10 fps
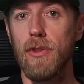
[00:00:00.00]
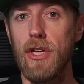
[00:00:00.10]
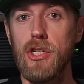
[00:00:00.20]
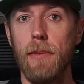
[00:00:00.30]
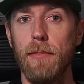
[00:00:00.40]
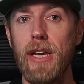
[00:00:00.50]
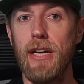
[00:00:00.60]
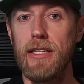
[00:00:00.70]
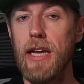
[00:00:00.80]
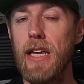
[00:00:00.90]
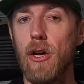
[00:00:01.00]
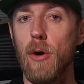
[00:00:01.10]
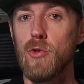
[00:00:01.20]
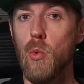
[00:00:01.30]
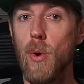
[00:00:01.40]
with the champion taking
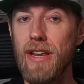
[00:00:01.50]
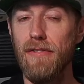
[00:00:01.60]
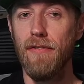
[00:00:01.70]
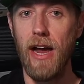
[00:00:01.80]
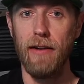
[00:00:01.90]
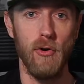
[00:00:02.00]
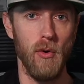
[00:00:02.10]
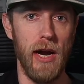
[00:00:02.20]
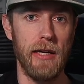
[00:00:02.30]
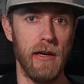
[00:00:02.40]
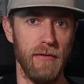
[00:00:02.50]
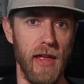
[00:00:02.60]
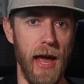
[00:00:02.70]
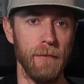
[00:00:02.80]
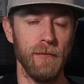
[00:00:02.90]
home $25,000 of
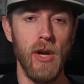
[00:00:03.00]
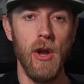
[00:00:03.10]
that.